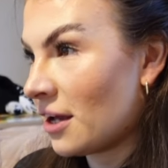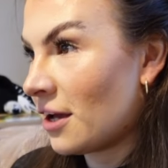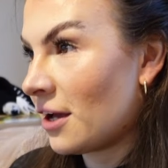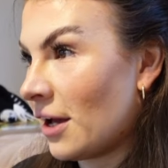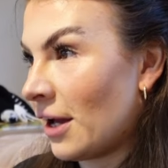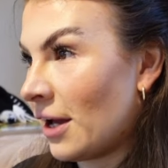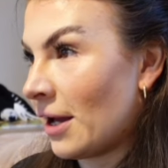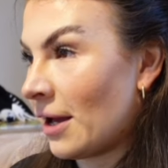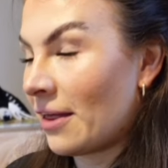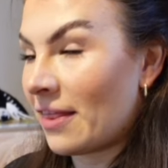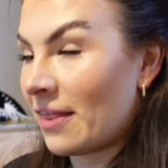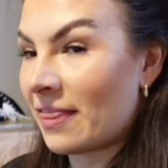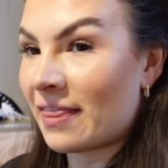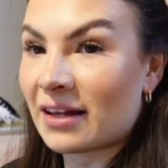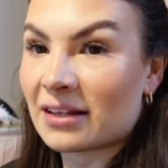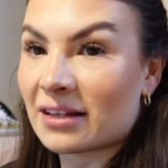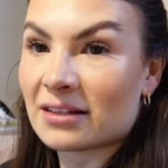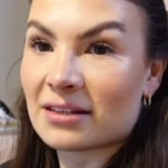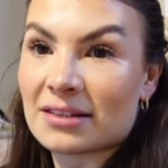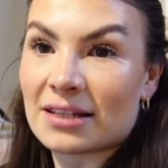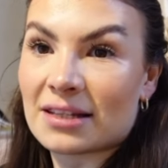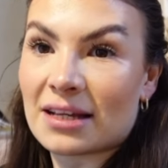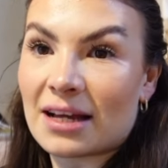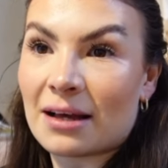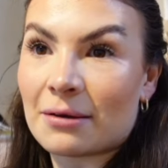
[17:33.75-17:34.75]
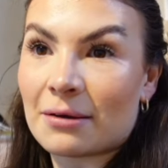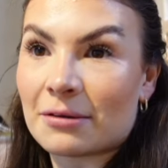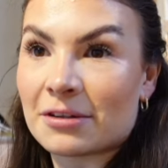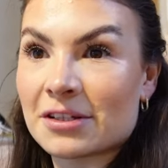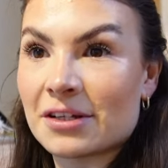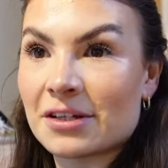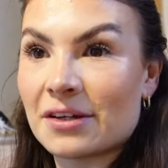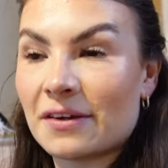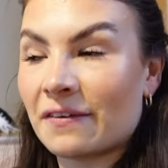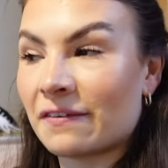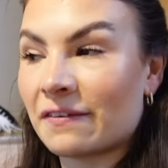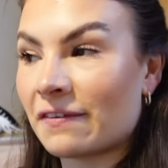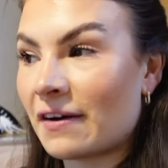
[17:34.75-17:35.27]
Uh, and that's
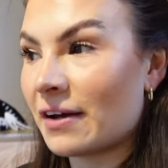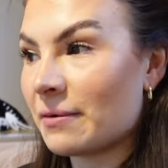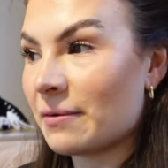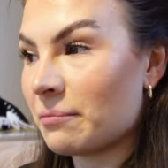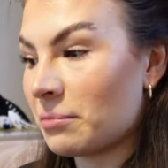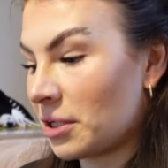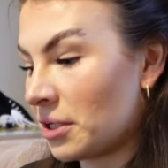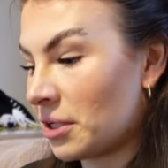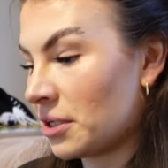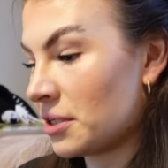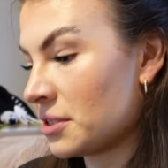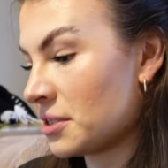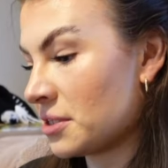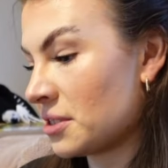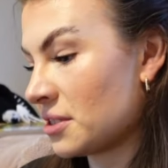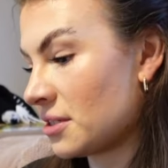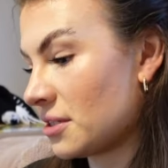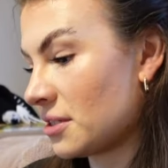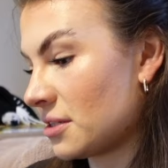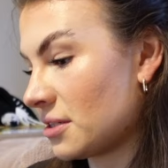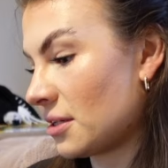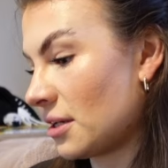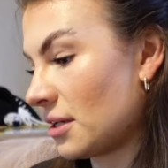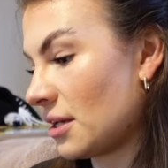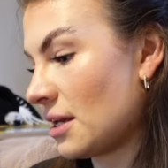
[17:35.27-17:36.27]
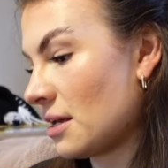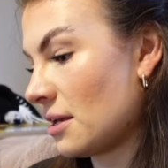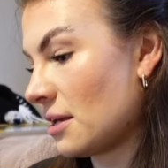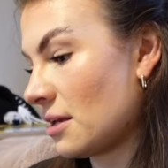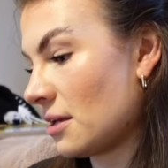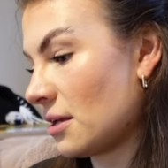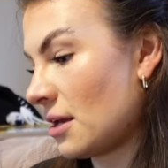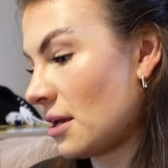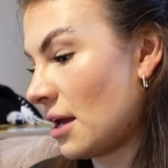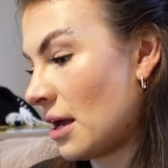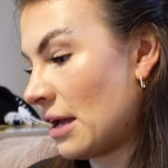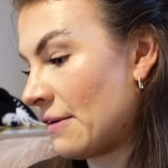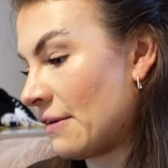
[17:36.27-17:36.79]
absolutely fine, because
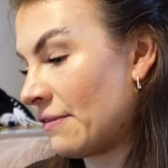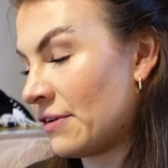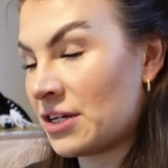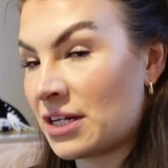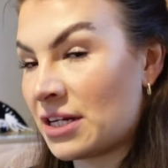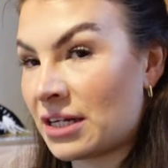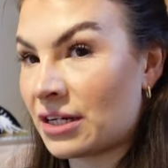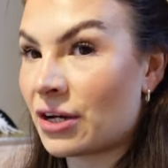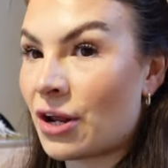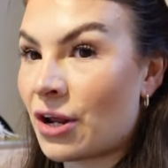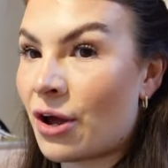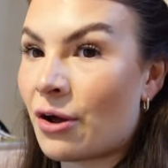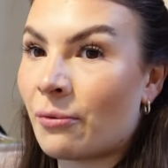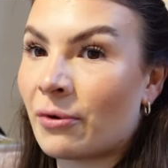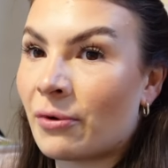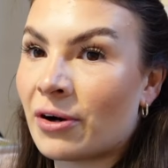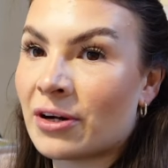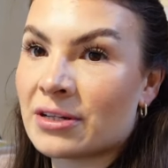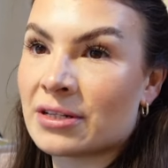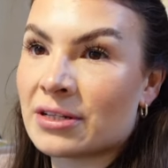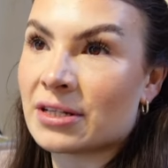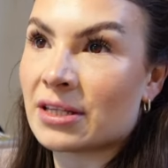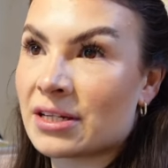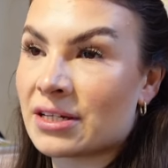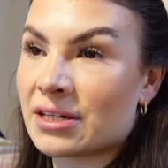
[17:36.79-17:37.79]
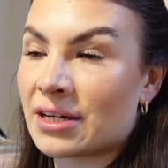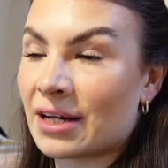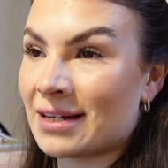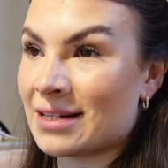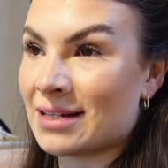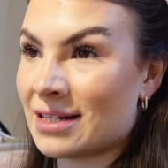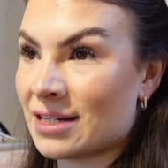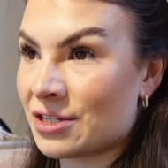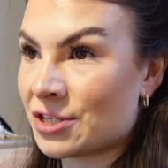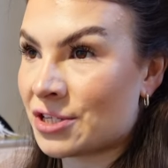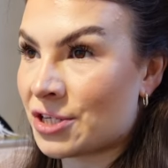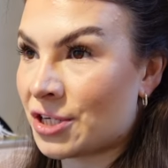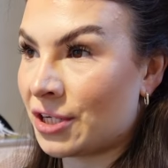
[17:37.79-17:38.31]
if you didn't know, we're under the
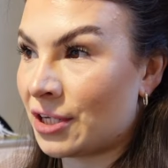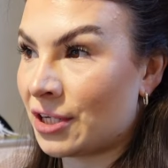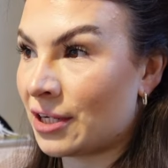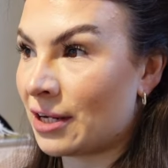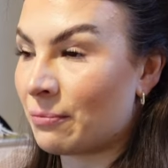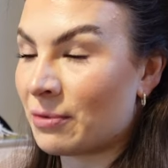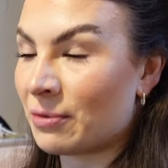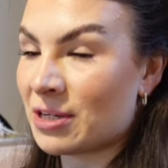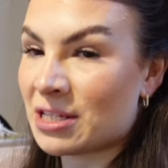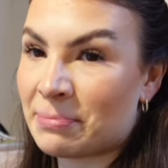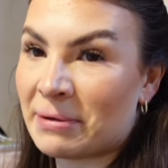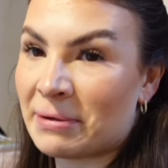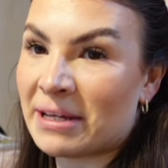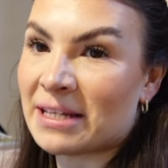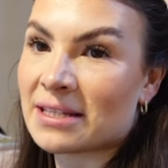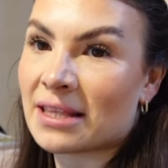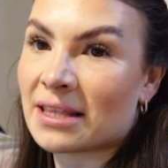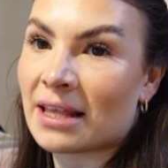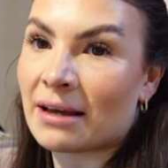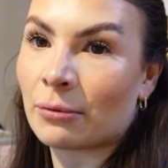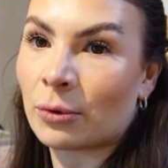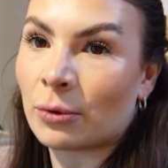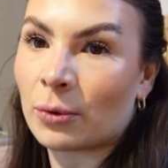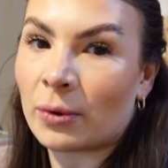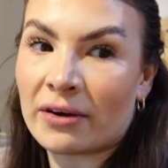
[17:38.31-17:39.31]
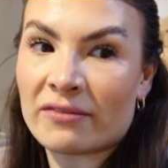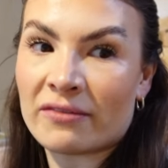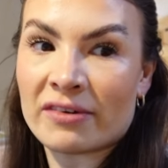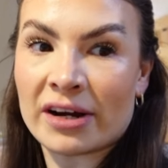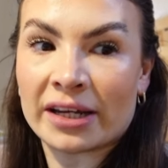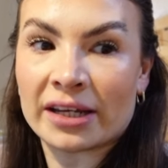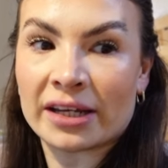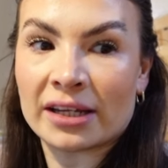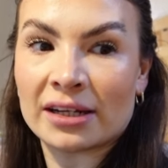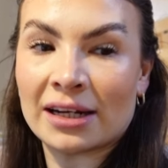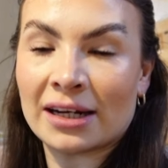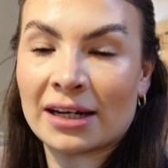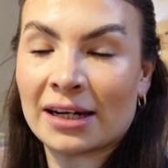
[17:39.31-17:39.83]
dietitian and we speak to them quite
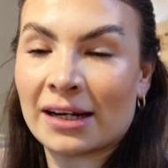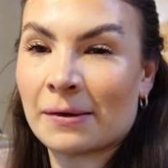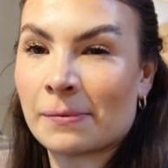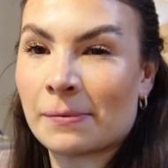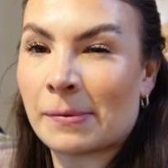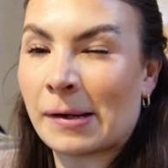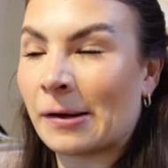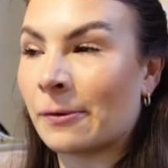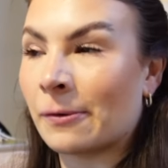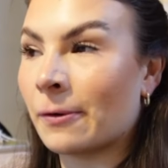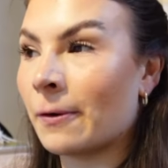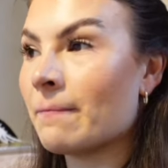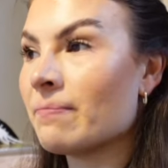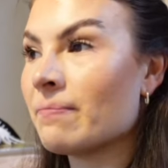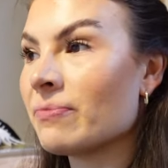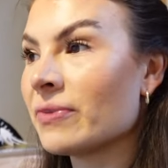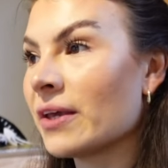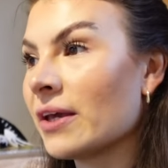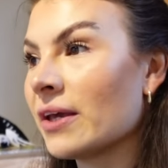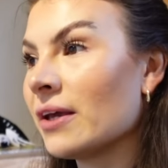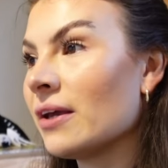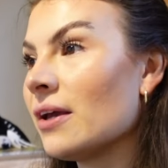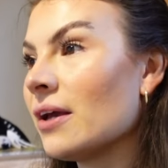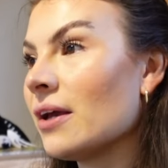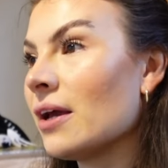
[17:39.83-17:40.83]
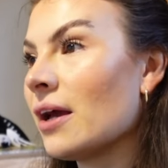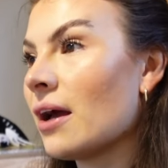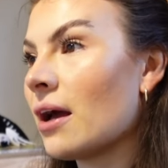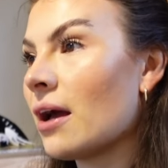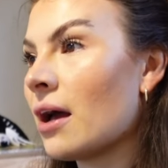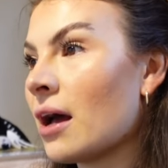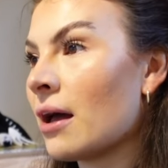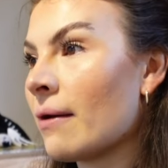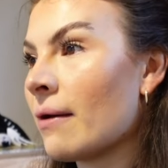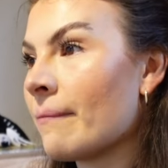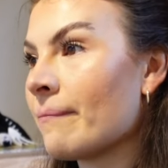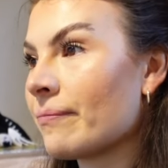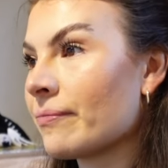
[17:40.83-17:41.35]
regularly about
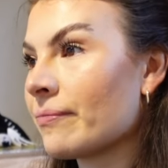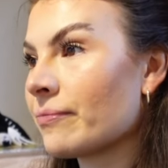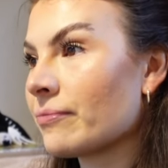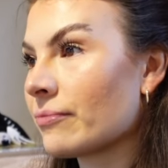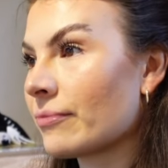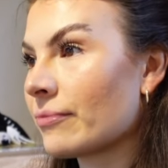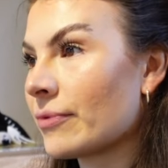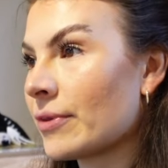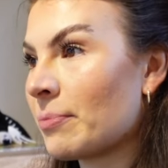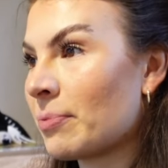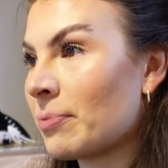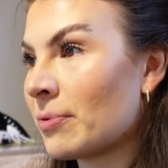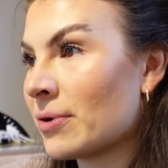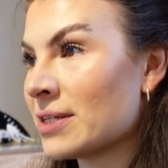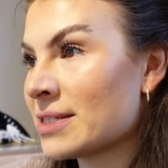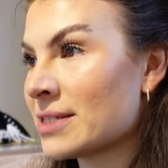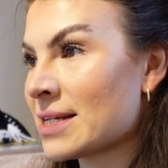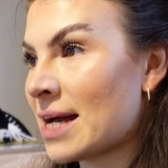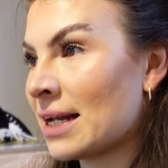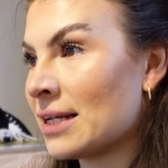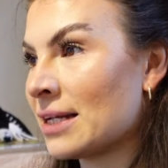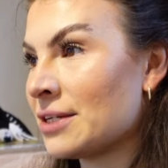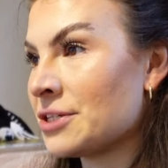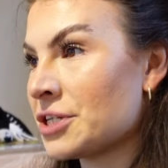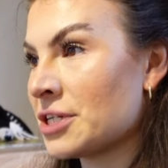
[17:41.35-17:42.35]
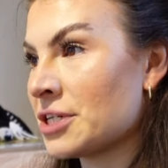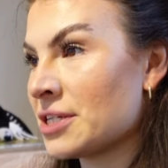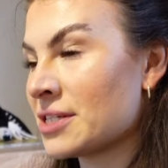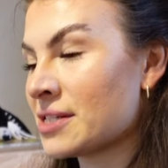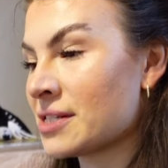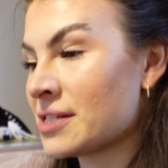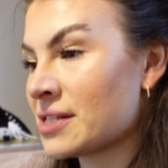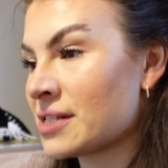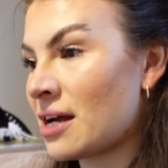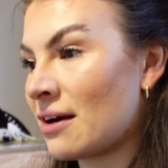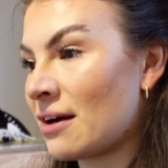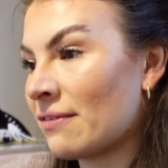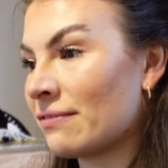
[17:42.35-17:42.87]
um, the boys' allergies and
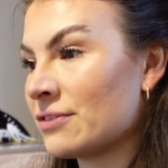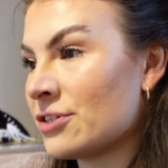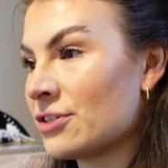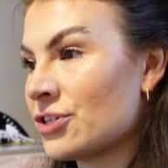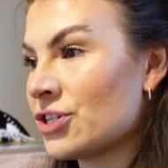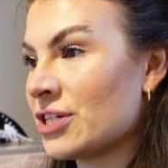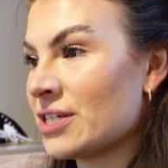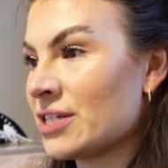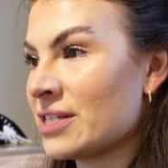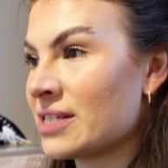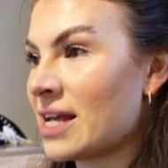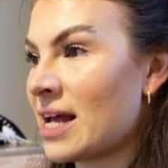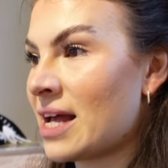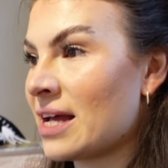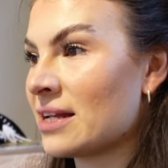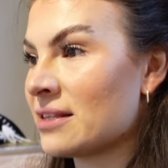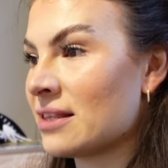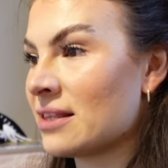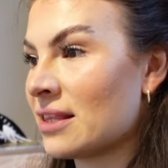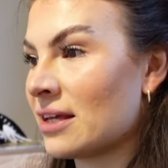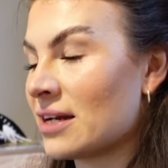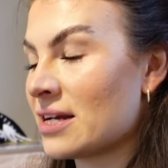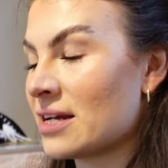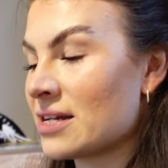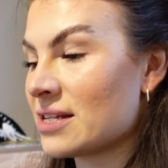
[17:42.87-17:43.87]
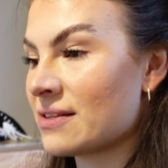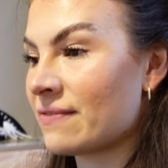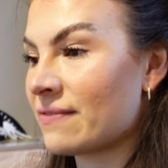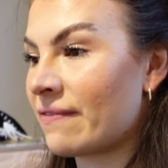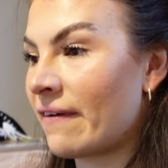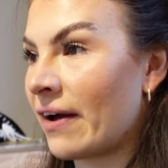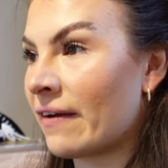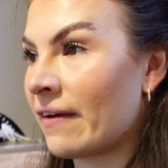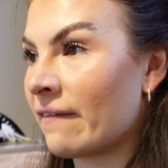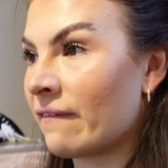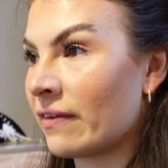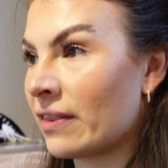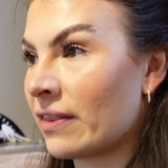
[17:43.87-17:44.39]
stuff. And she said that it's
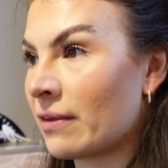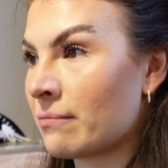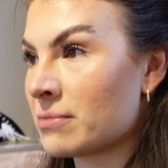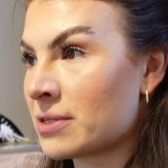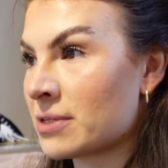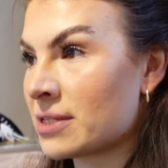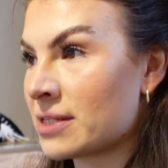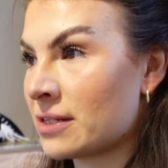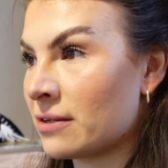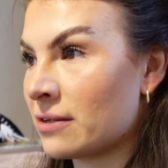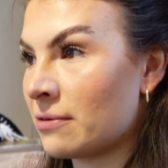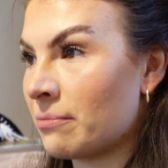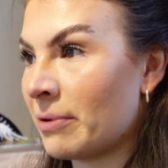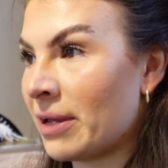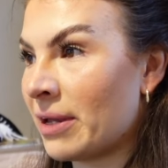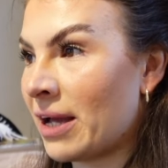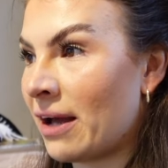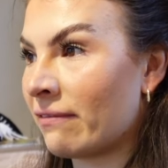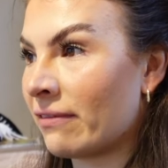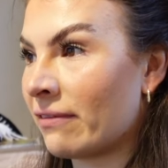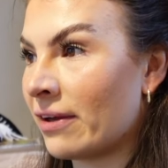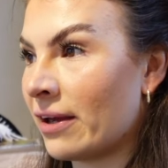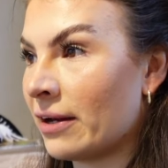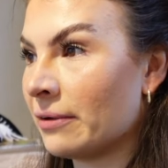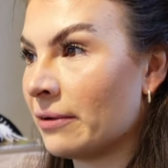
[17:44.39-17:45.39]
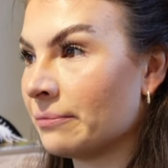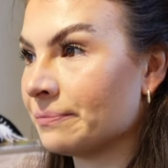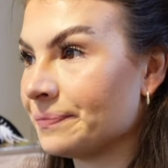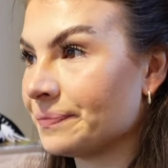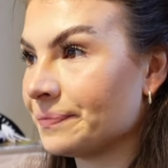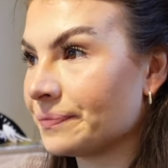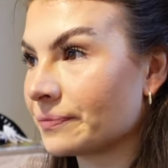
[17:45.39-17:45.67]
fine for them to still be having